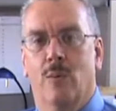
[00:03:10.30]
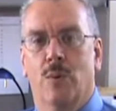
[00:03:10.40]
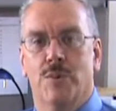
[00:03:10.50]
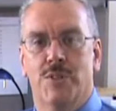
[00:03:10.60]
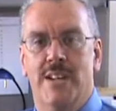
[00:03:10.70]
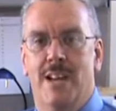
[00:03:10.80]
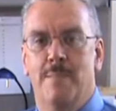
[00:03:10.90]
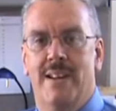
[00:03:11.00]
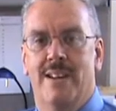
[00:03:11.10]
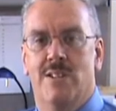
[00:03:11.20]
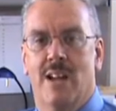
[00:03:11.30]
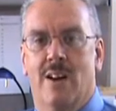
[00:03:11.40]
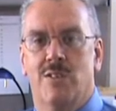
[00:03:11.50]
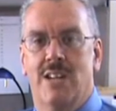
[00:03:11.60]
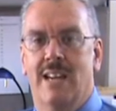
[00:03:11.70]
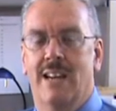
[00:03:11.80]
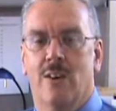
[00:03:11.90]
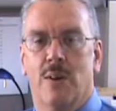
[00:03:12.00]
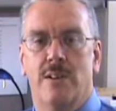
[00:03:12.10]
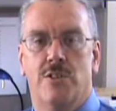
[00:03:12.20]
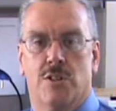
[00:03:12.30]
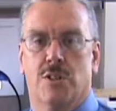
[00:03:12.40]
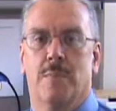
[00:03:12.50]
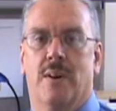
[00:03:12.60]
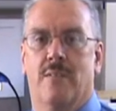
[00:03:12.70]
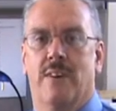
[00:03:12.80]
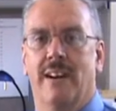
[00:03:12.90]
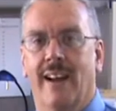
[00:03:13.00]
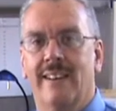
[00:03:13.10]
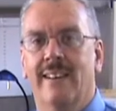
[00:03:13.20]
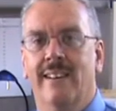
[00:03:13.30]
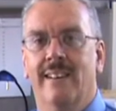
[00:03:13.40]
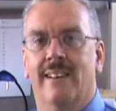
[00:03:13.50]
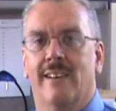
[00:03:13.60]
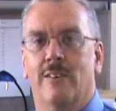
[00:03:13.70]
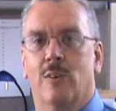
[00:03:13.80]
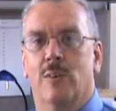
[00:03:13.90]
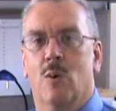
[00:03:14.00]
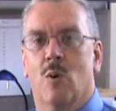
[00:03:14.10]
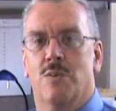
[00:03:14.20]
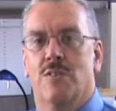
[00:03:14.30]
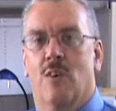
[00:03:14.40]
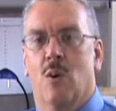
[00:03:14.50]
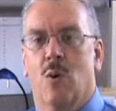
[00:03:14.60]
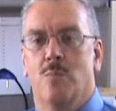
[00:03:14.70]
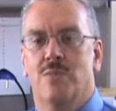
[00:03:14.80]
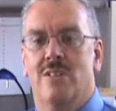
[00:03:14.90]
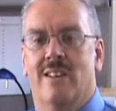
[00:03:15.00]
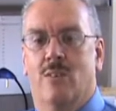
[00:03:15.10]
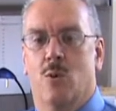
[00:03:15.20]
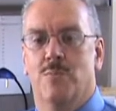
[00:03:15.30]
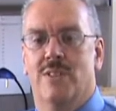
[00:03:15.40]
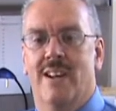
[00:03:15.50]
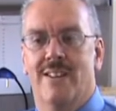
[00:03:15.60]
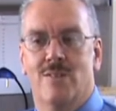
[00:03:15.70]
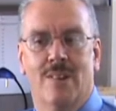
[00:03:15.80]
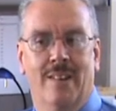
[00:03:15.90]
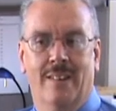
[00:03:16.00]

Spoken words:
We'll see NBA scouts in Erie just about every night during the course of our homestands.